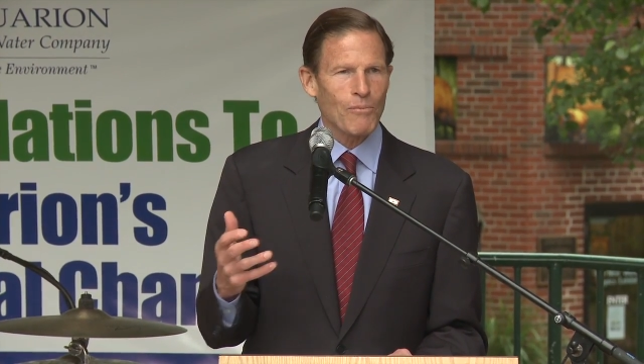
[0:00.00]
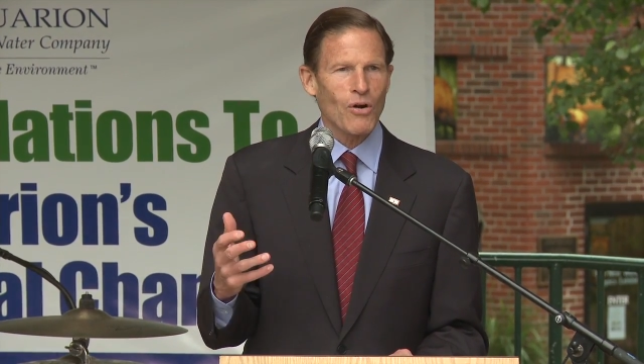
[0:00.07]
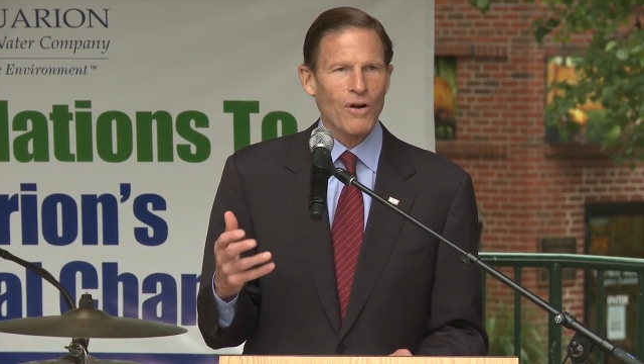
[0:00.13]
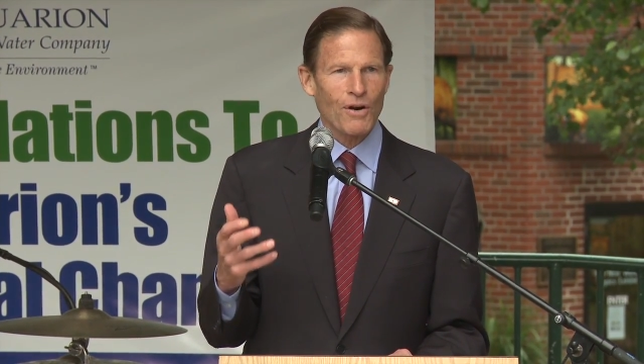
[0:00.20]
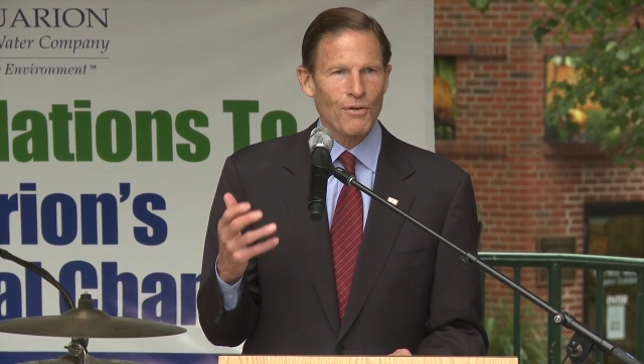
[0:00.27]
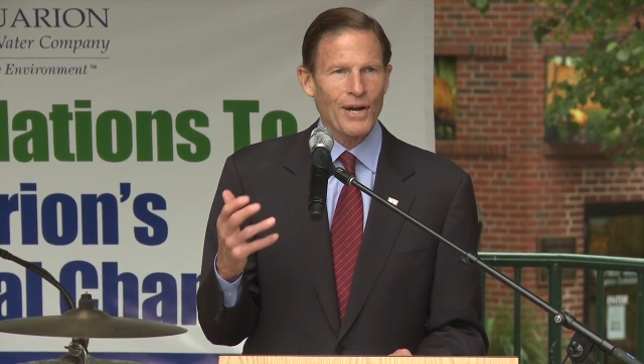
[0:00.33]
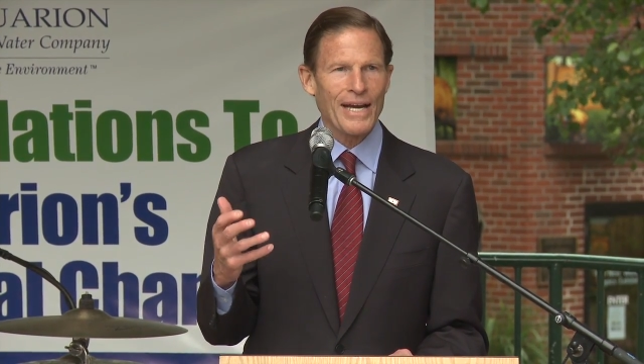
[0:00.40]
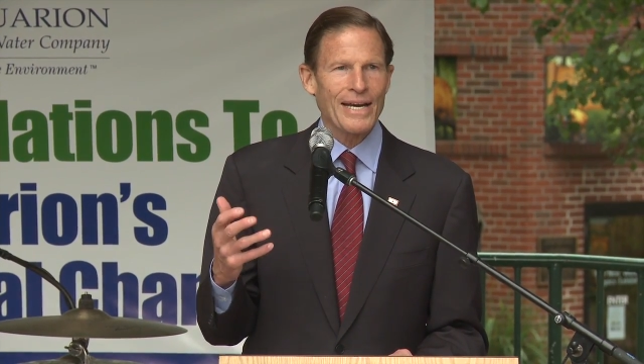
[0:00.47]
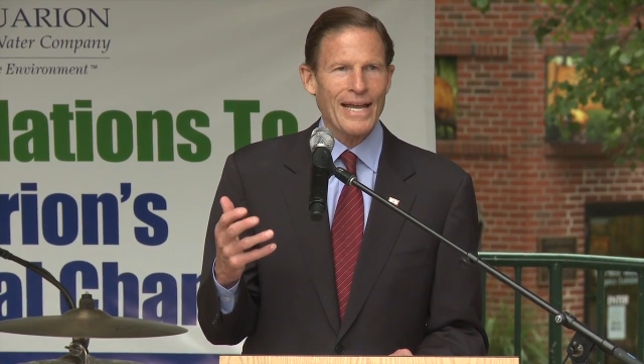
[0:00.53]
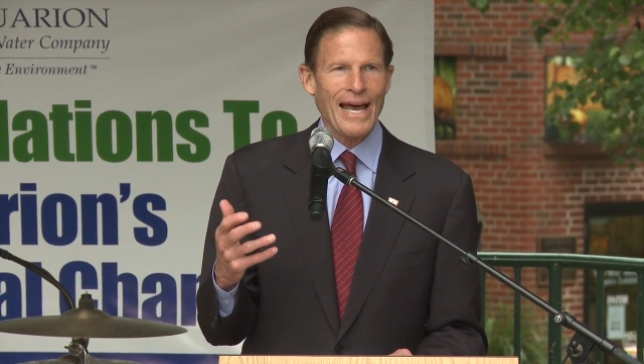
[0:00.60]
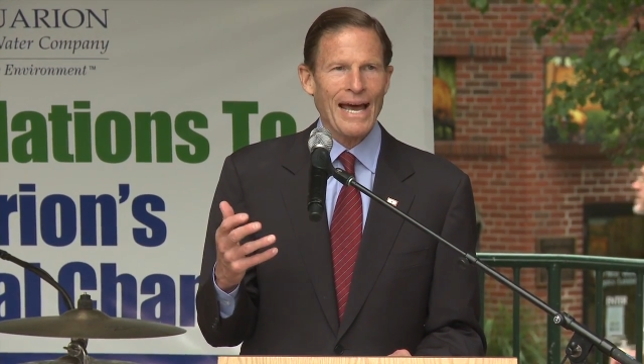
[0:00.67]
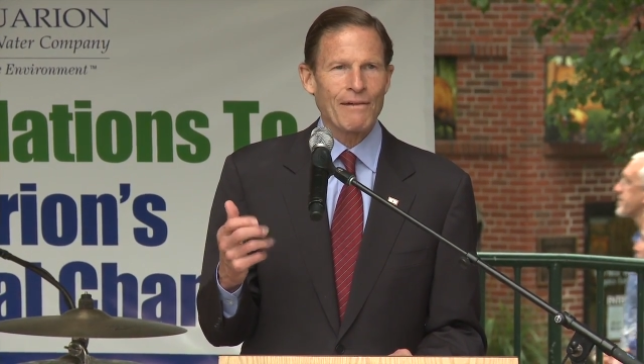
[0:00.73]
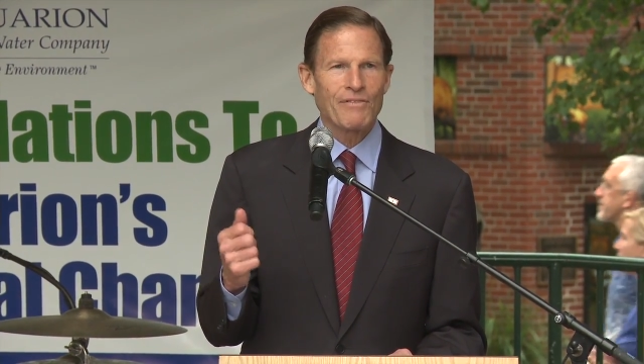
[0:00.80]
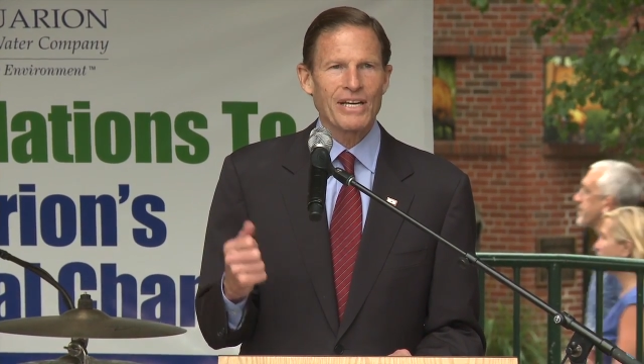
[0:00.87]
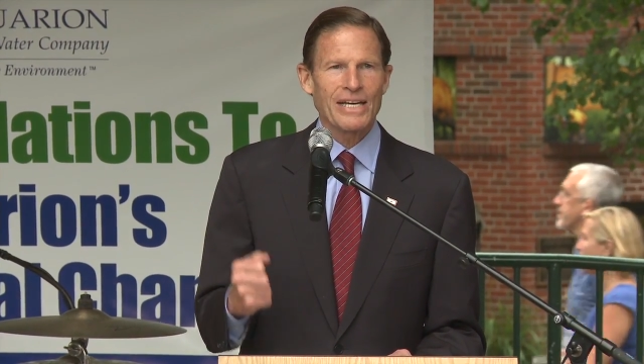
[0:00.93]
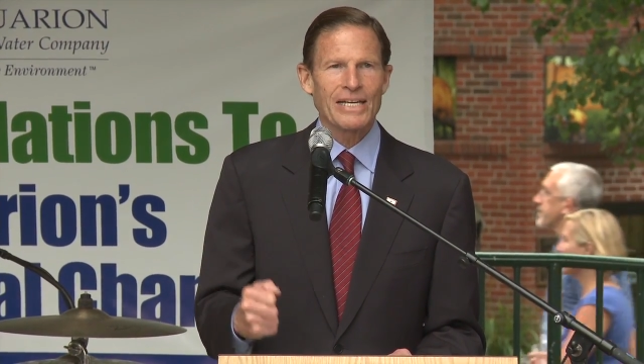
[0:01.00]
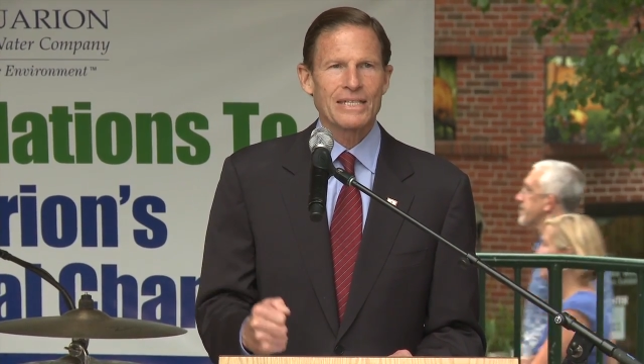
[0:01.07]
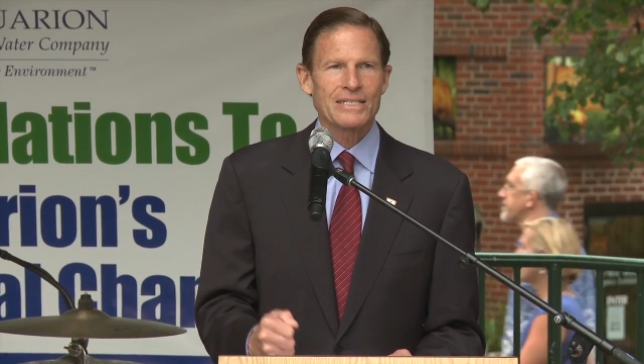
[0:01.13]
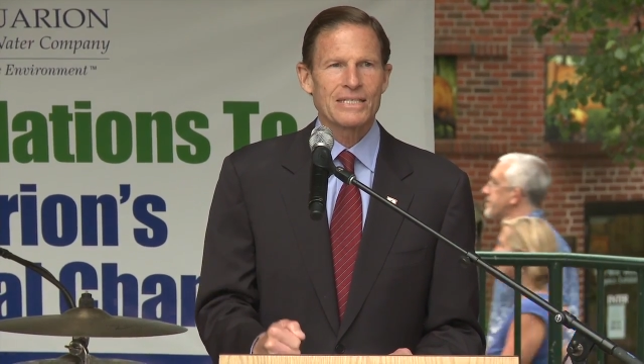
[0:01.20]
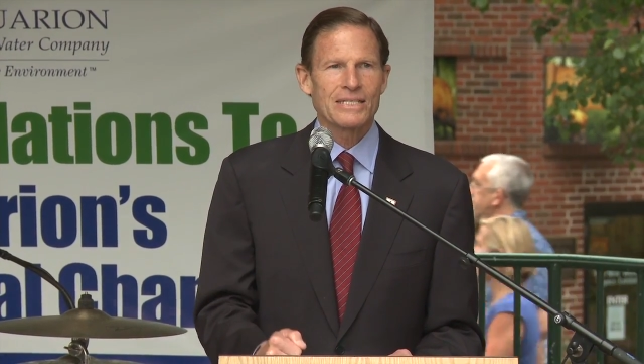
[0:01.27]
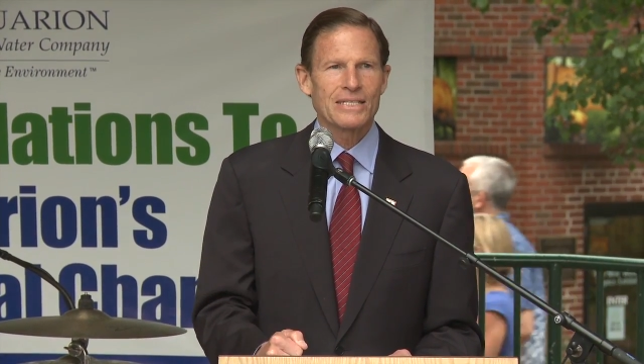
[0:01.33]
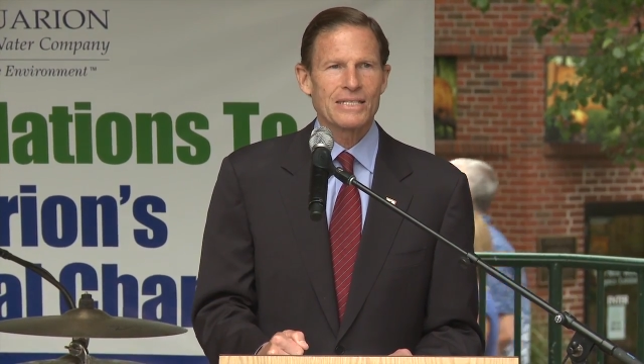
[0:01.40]
are great
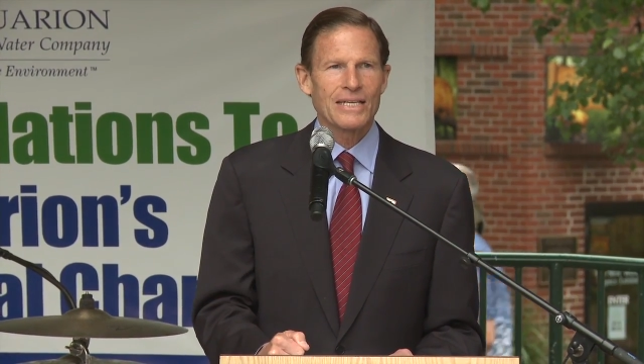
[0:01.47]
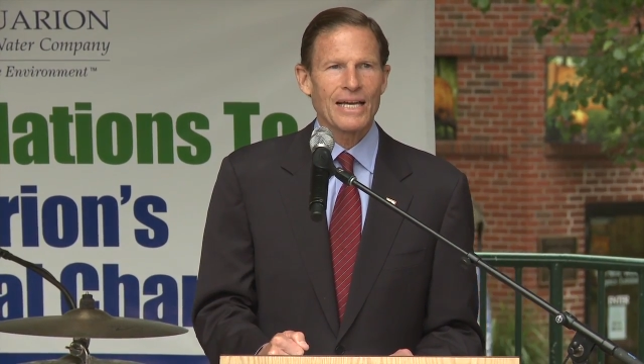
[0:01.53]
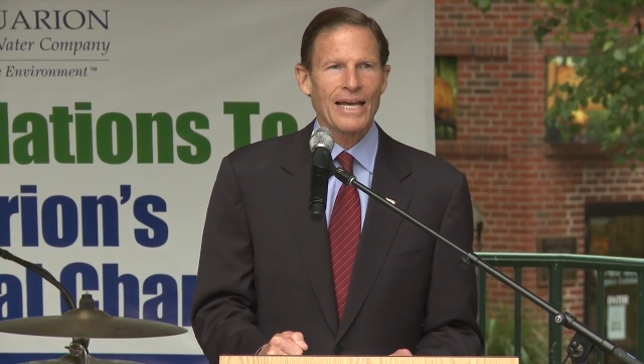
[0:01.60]
advocates,